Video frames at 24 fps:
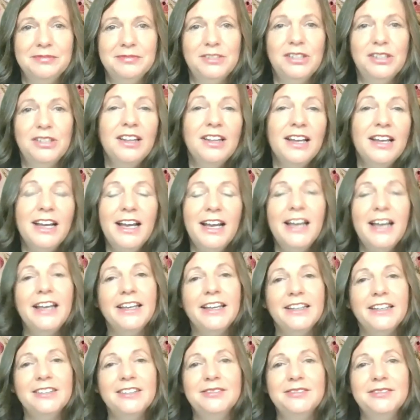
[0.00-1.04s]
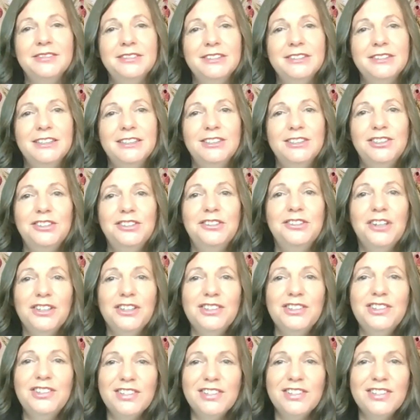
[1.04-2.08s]
to lie, to
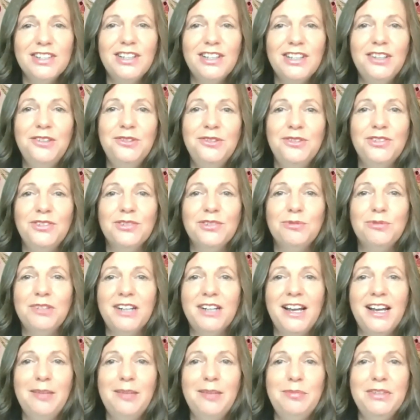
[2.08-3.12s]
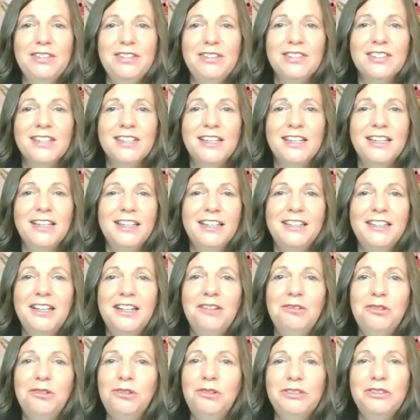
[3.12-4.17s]
not disclose what happens. And
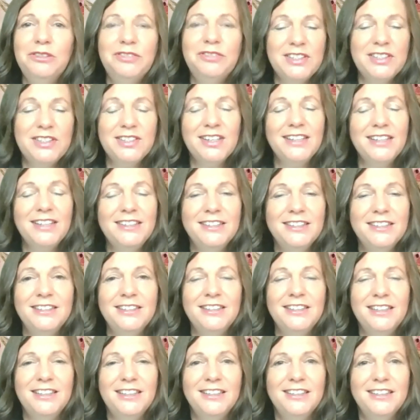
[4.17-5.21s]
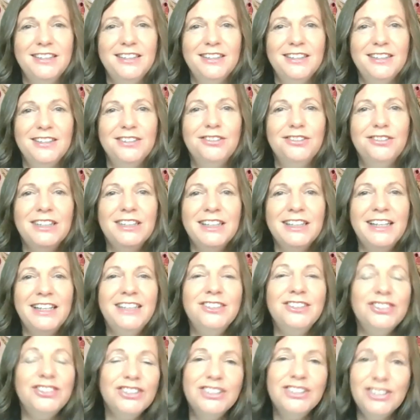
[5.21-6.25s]
now all of a sudden, the
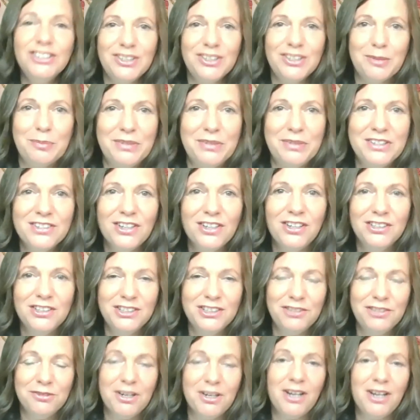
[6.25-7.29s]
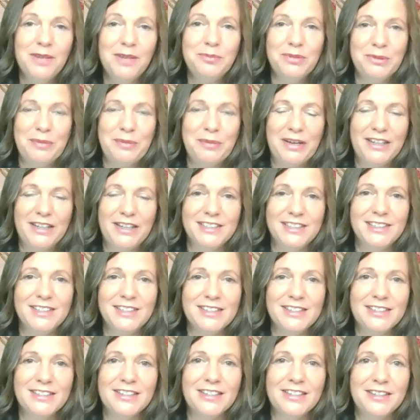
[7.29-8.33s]
relationship is
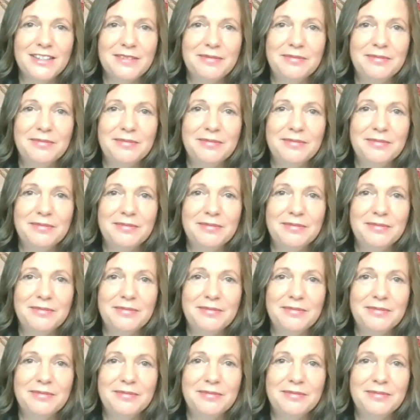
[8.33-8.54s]
compromised.